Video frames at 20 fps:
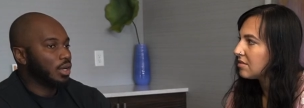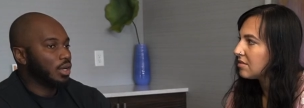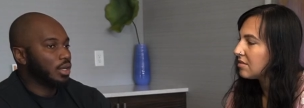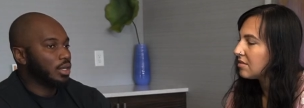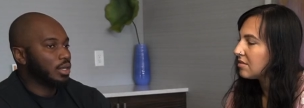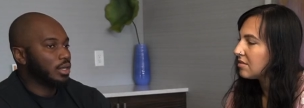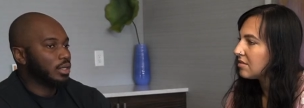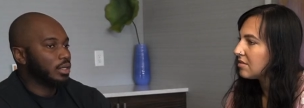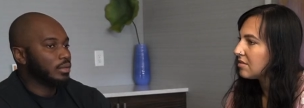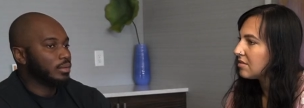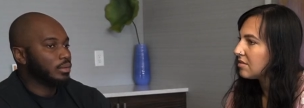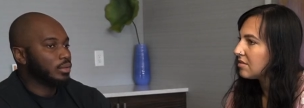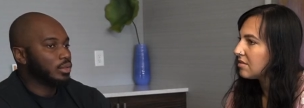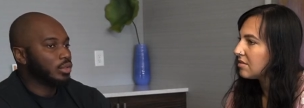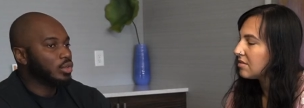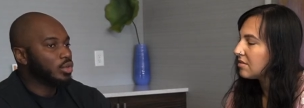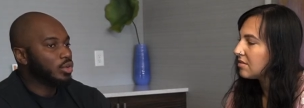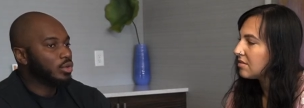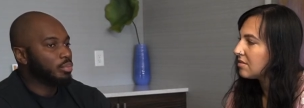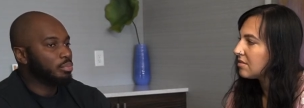Speaker 1: uh,
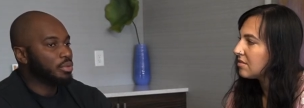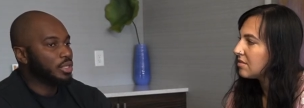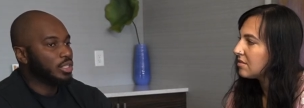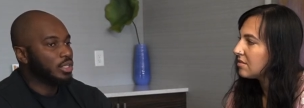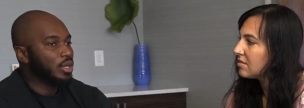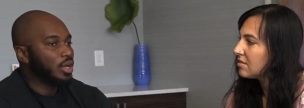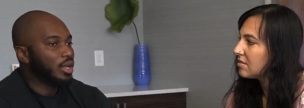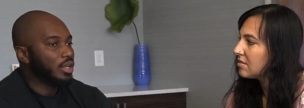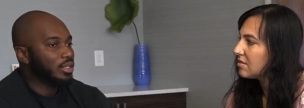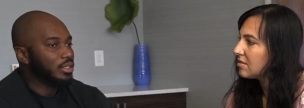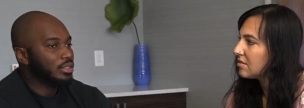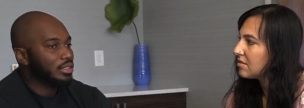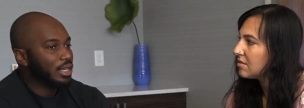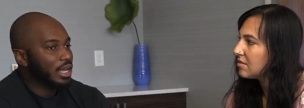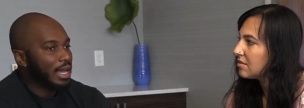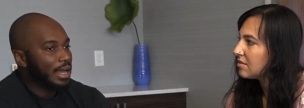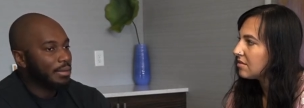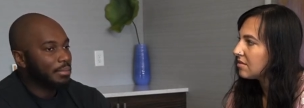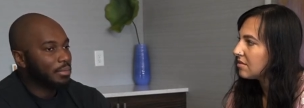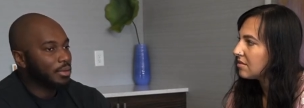look beyond
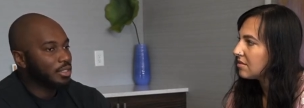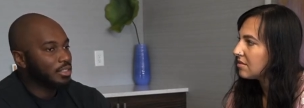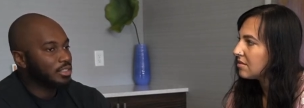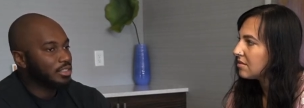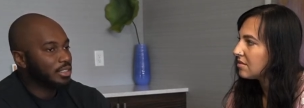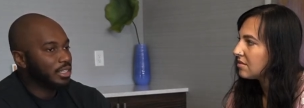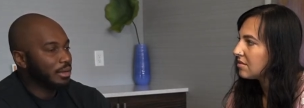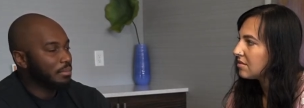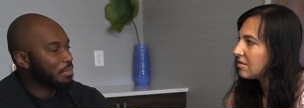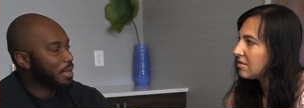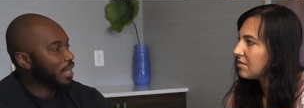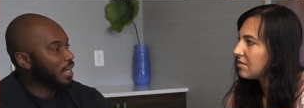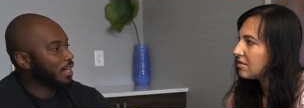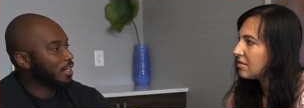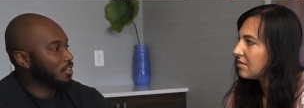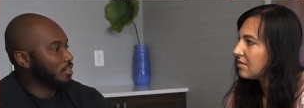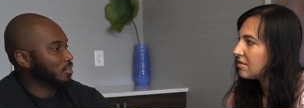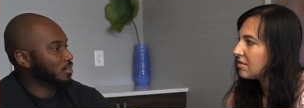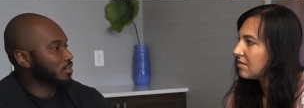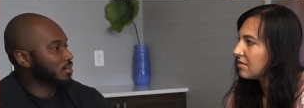how much they're
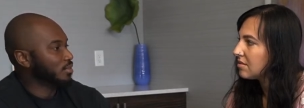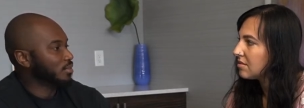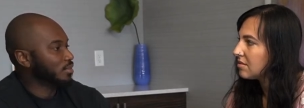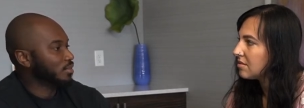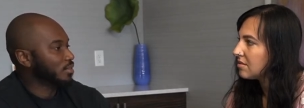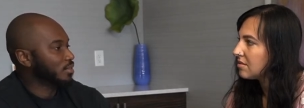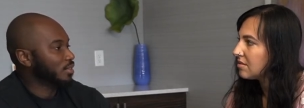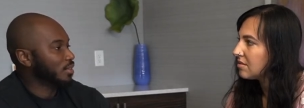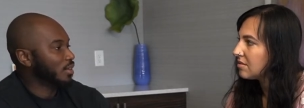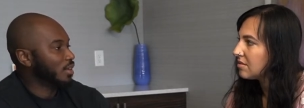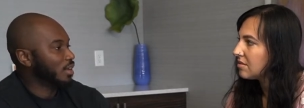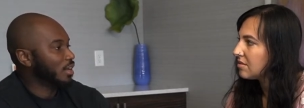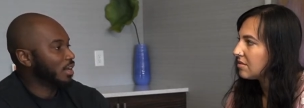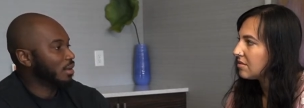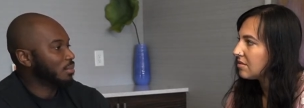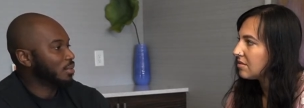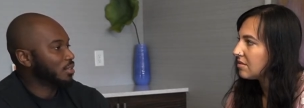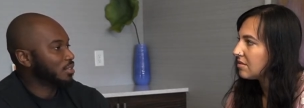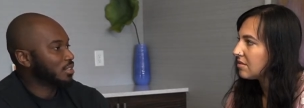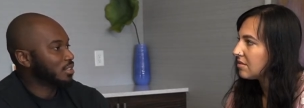paying you or
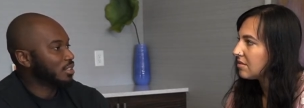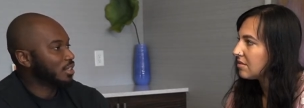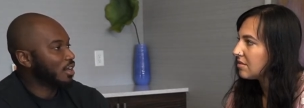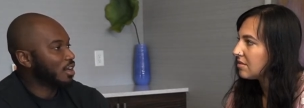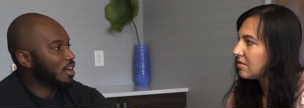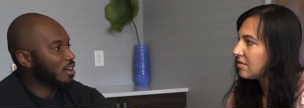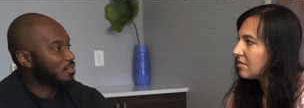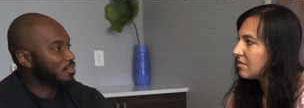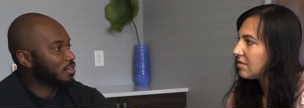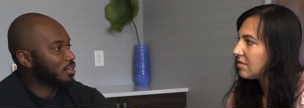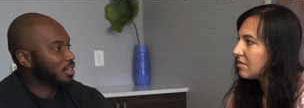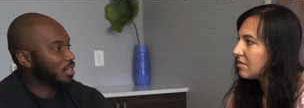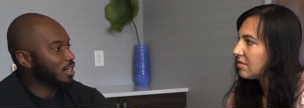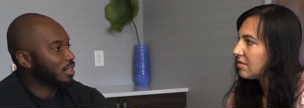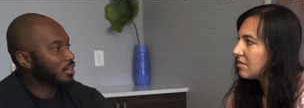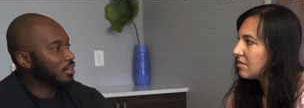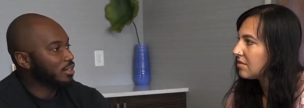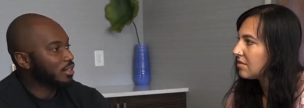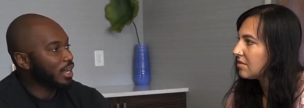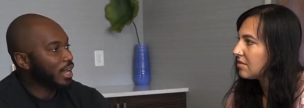how much the offer
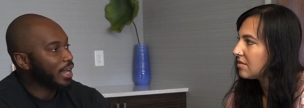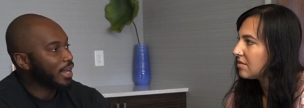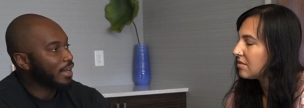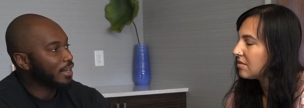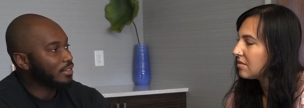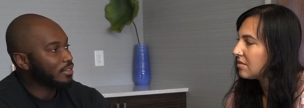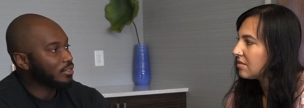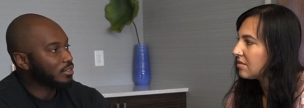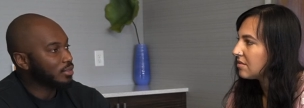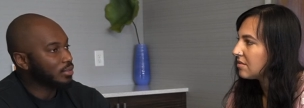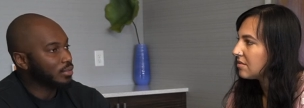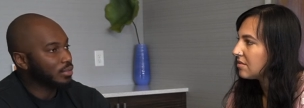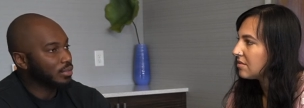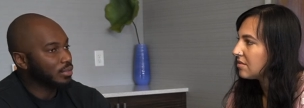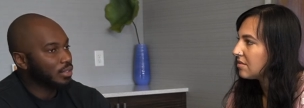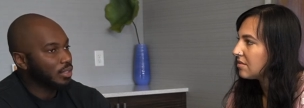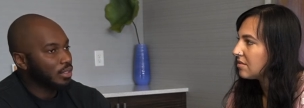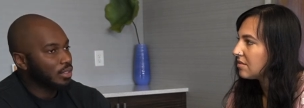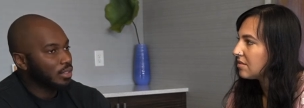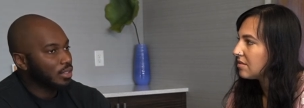letter has or